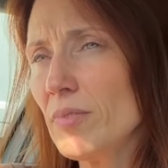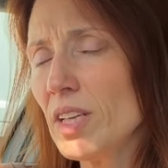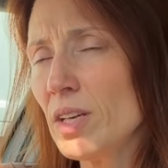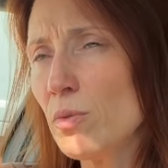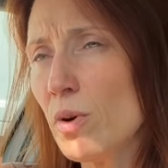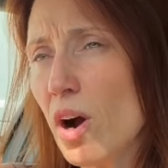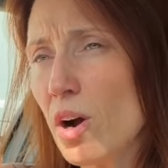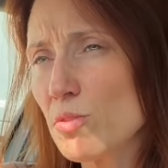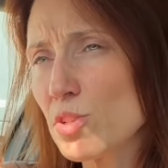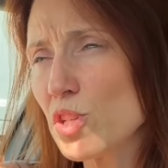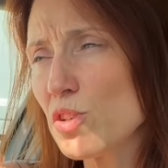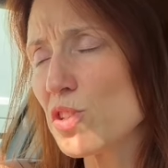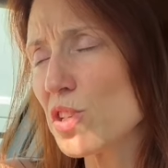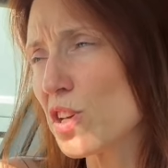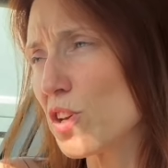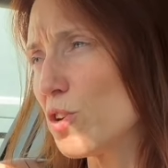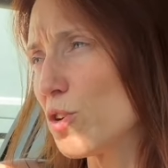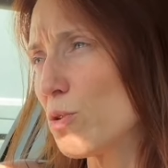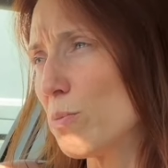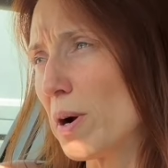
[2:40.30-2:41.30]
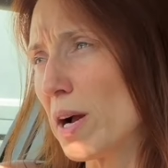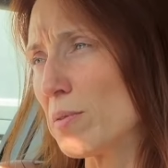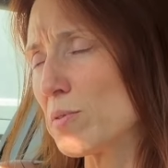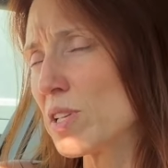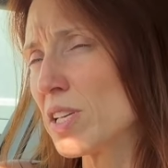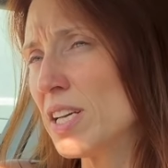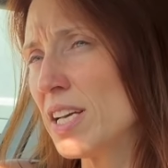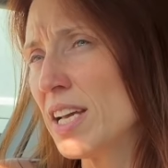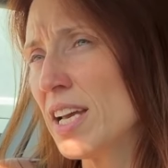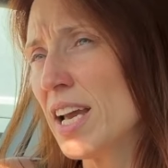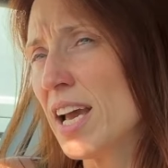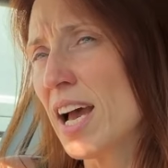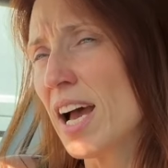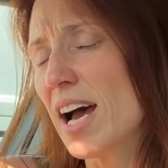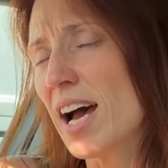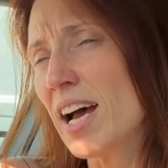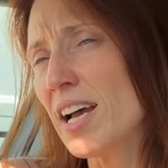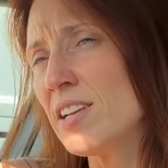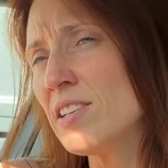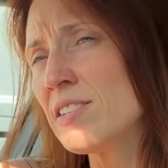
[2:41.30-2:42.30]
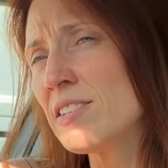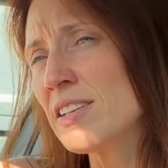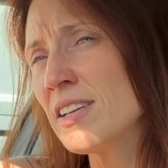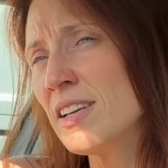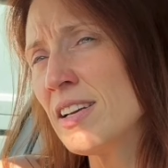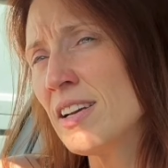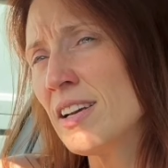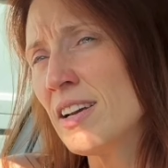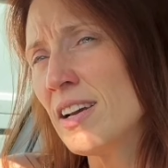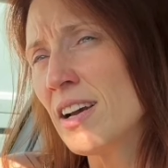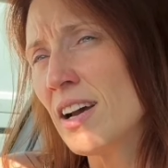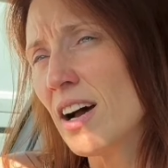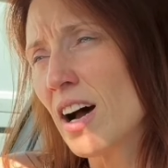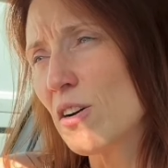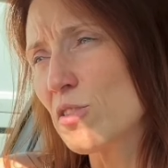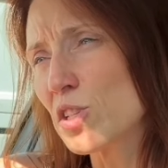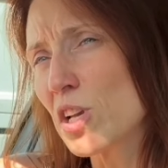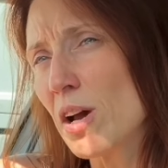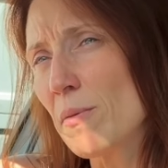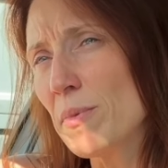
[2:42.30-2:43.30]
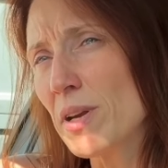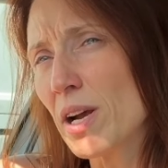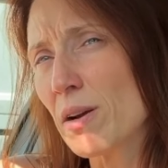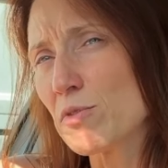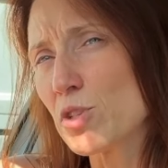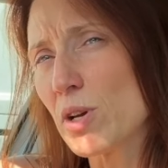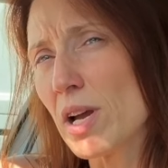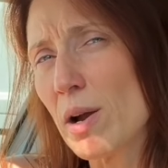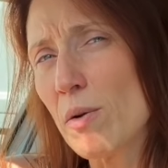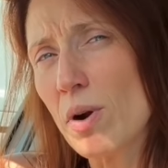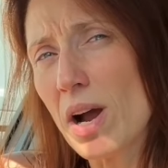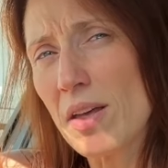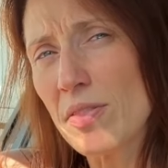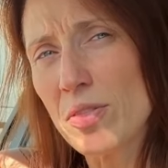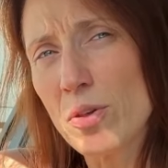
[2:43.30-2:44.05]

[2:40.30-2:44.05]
I was using Google Maps, and I was coming up to it.